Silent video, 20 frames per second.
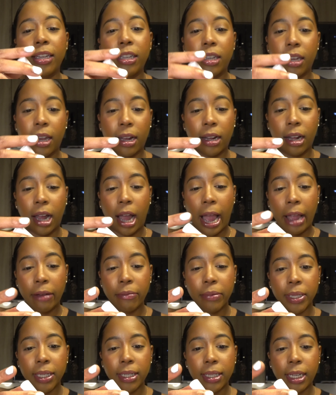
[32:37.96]
Yeah, I
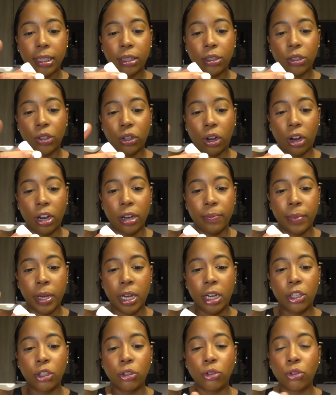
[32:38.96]
really like the Tarte
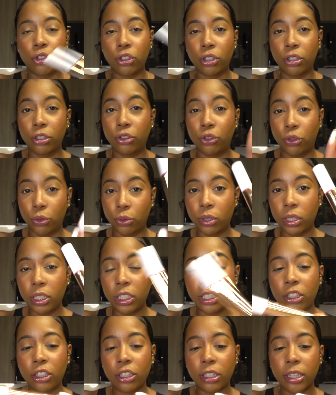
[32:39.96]
Maracuja
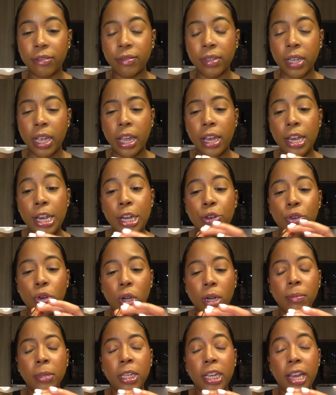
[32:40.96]
Juicy Chip. And
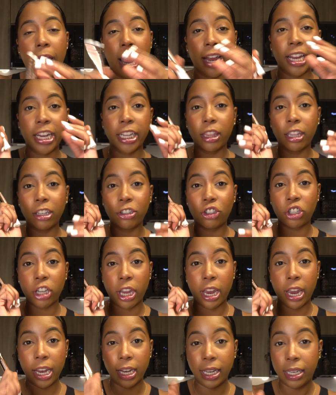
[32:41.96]
normally I get the
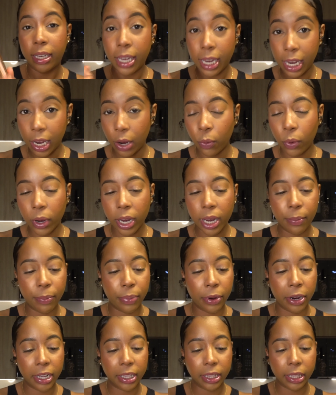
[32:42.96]
shade Kiwi,
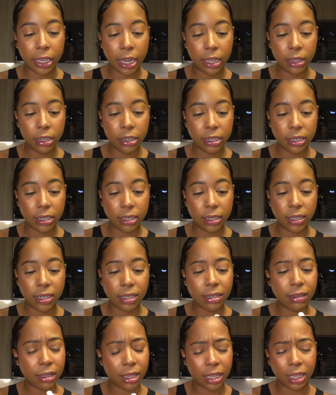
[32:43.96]
but
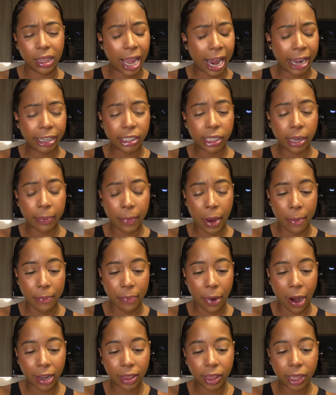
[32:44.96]
the last time I
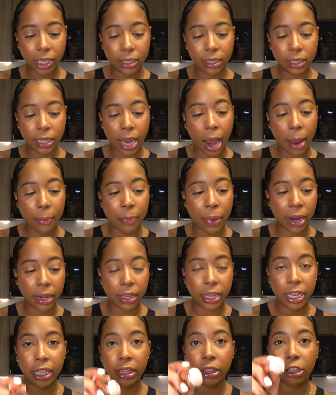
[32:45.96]
bought this, I bought
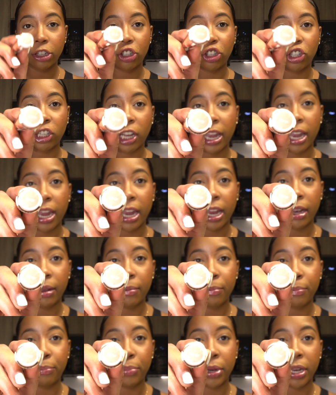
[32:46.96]
it in the shade
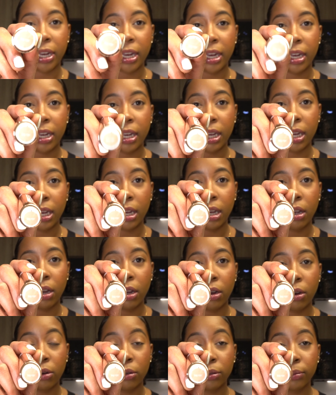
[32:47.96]
Big
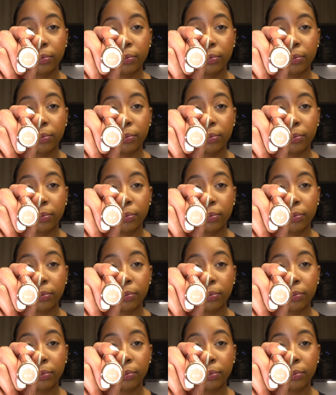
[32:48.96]
Ego.